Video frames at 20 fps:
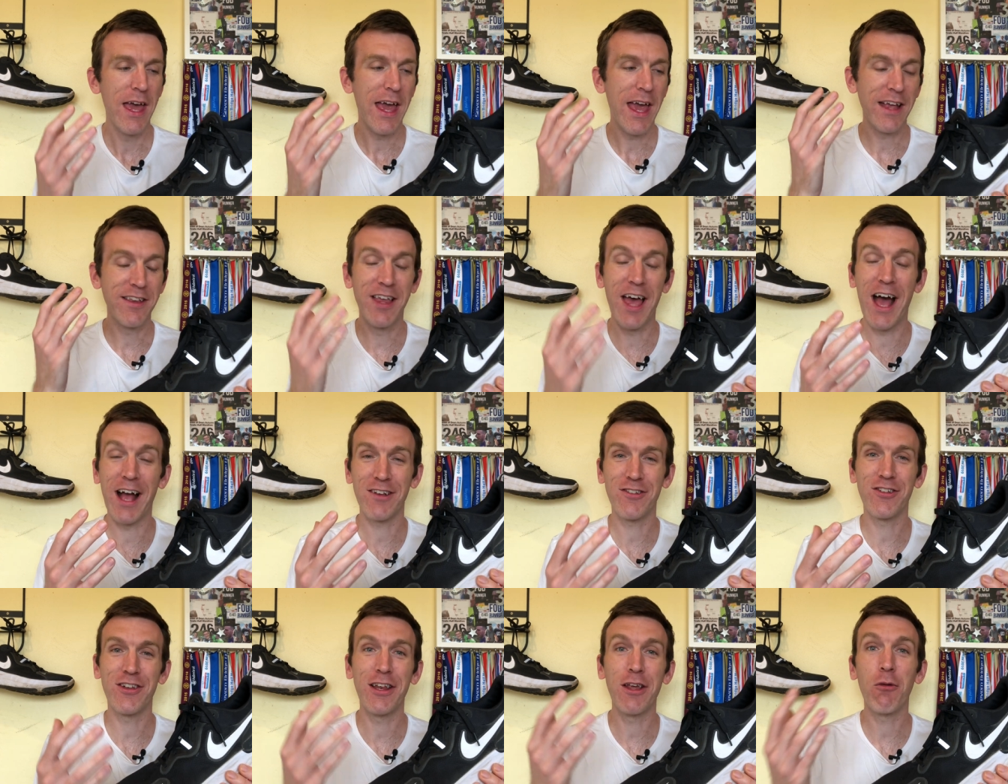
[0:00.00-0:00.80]
it's
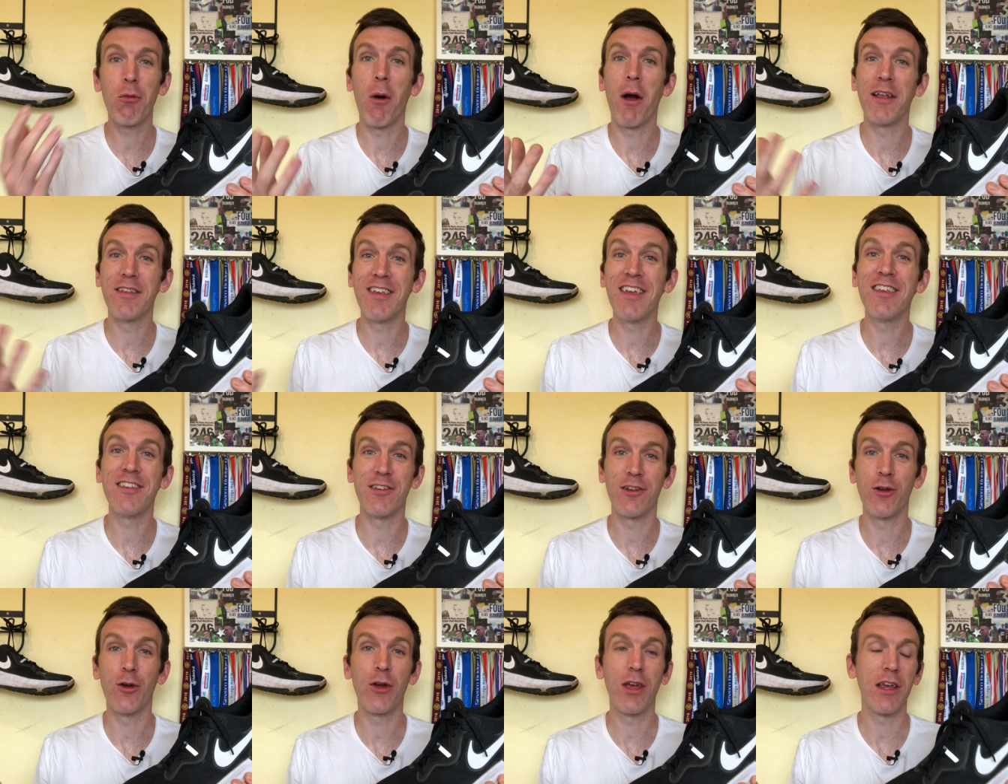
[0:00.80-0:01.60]
actually quite a
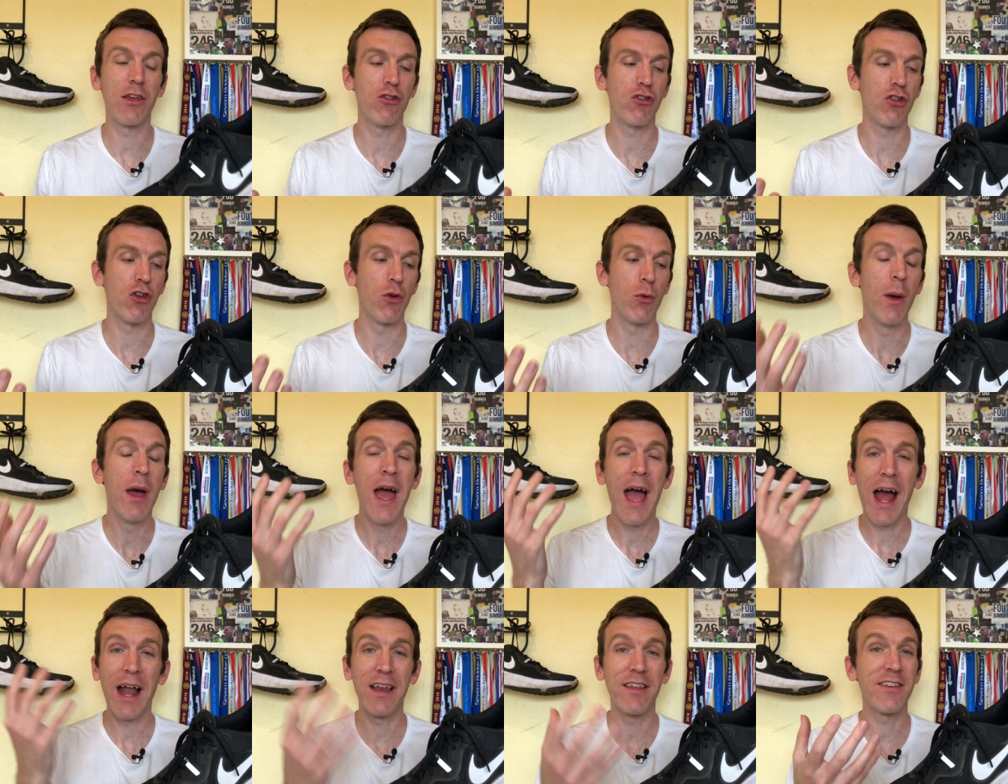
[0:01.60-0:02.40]
decent looking shoe,
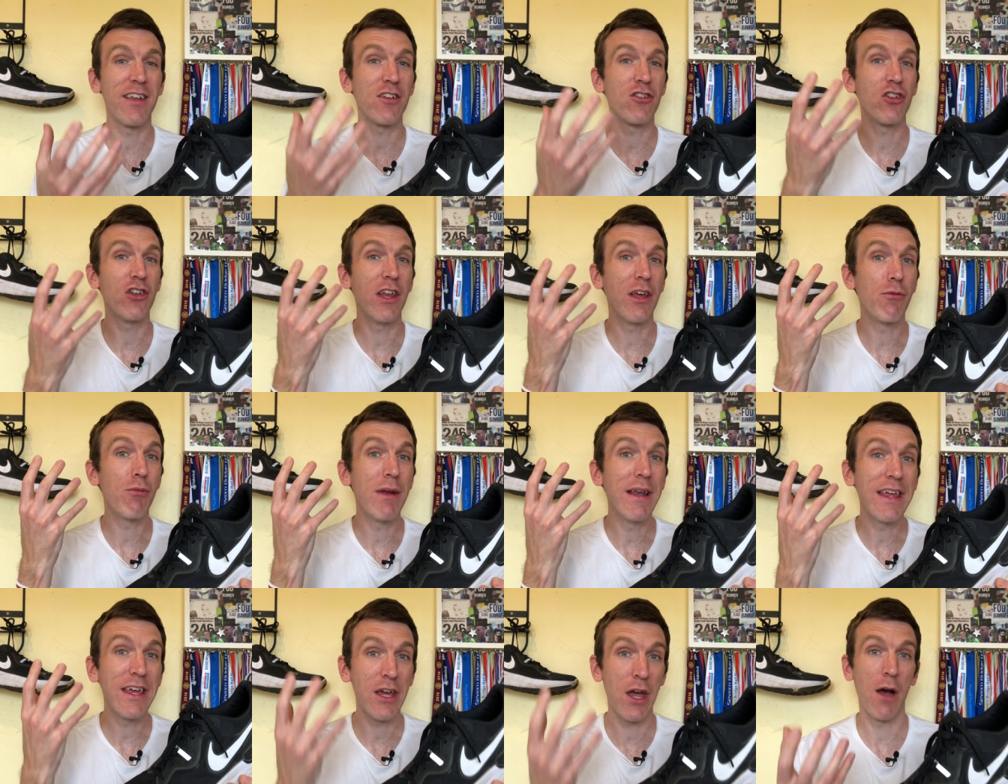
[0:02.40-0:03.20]
and it's actually a
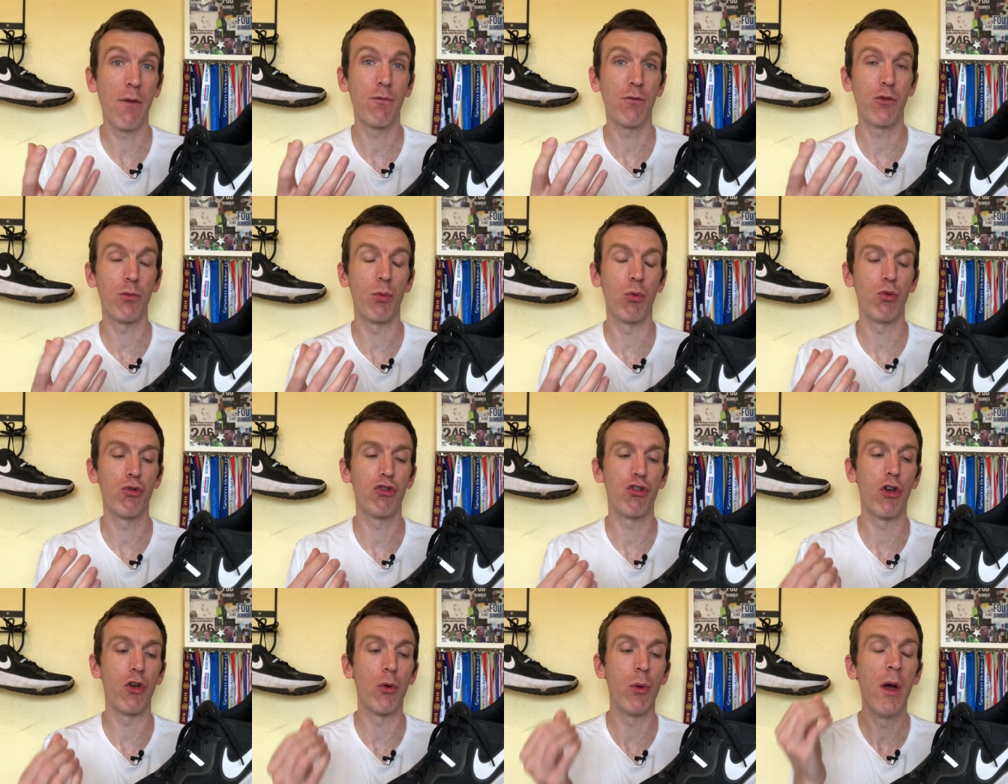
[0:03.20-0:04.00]
really comfortable
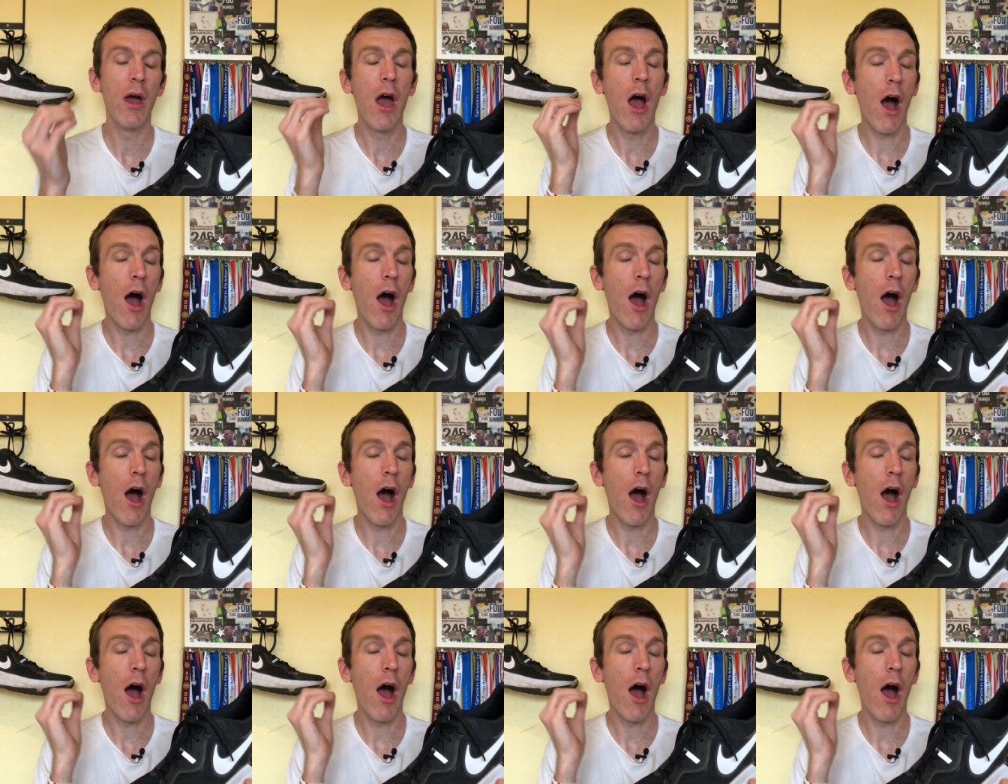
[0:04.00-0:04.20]
shoe.